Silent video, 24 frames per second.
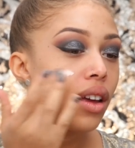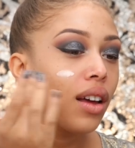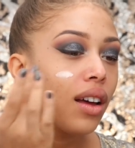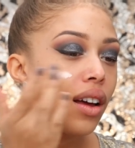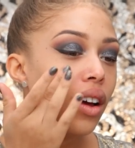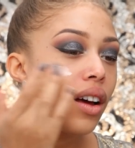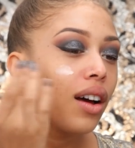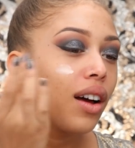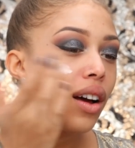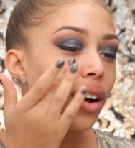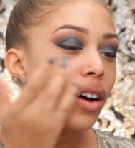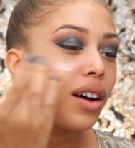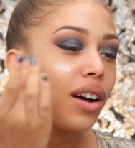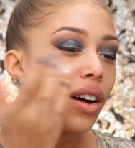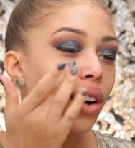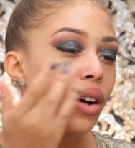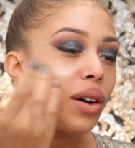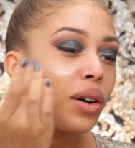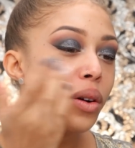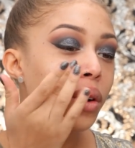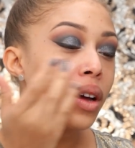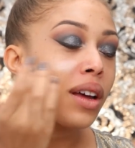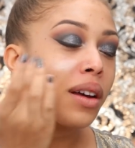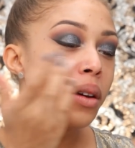This is the
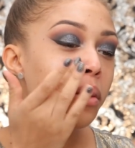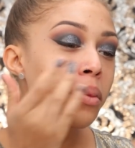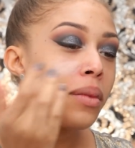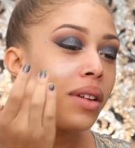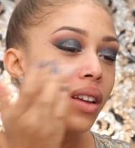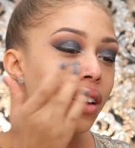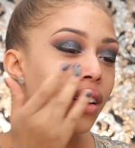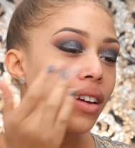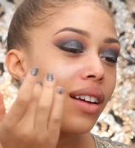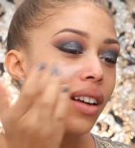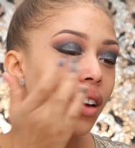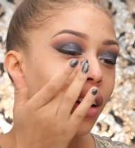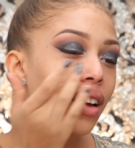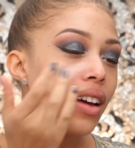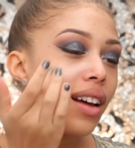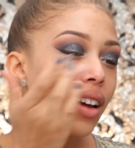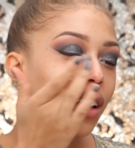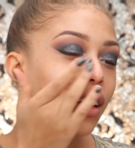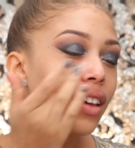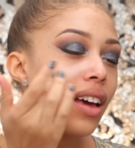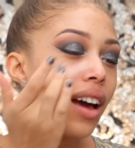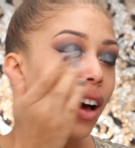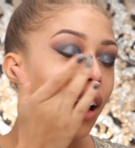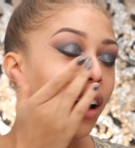illuminating primer,
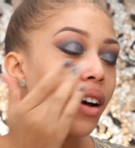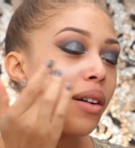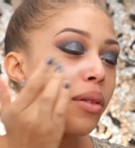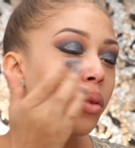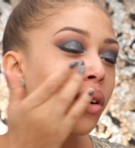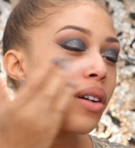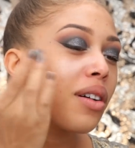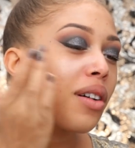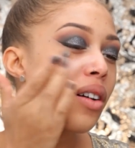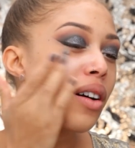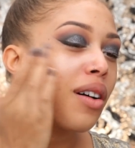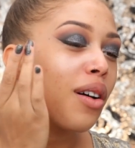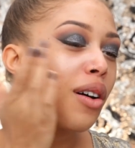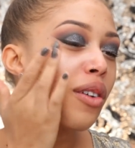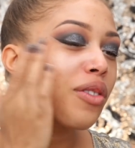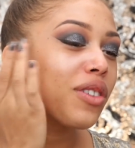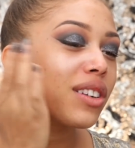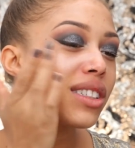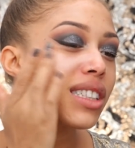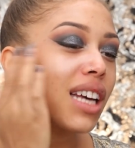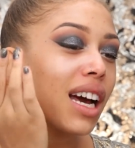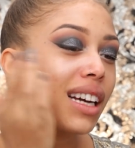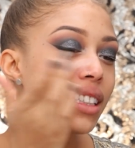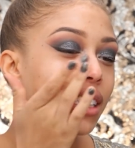
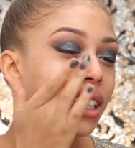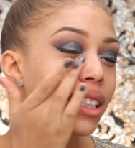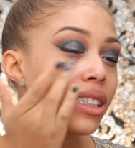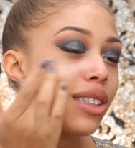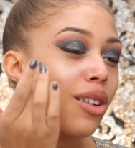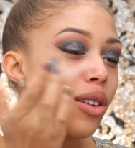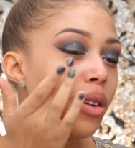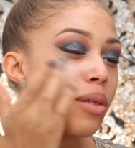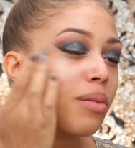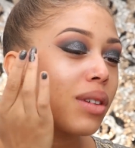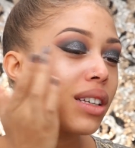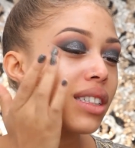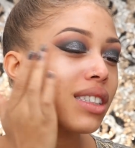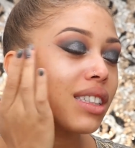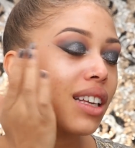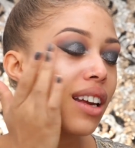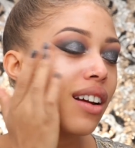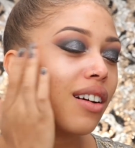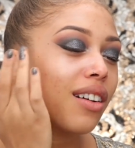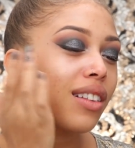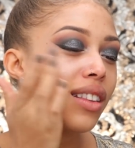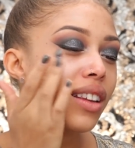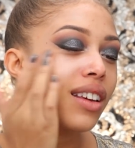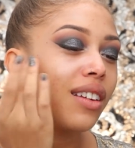and I am
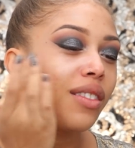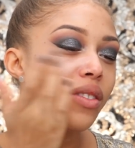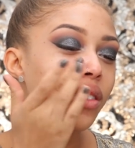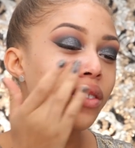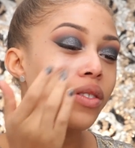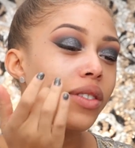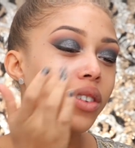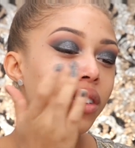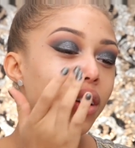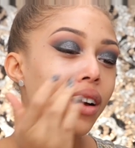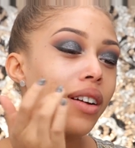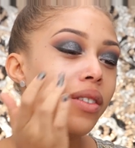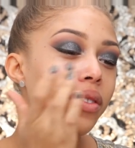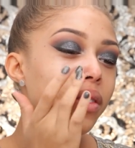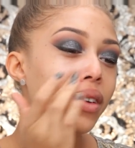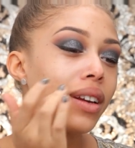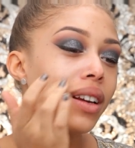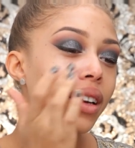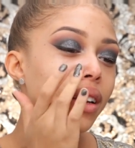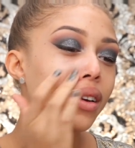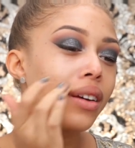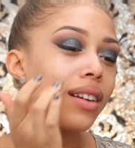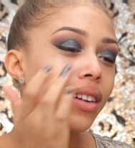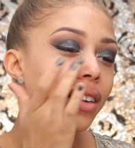going to just add that
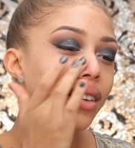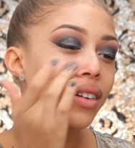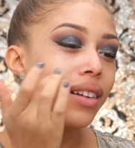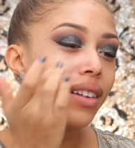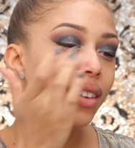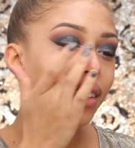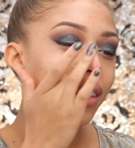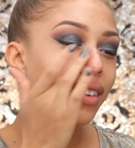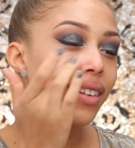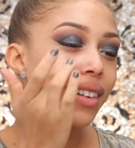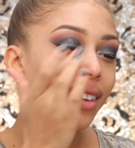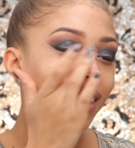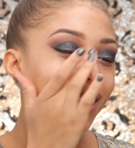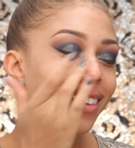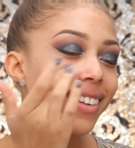all over my face.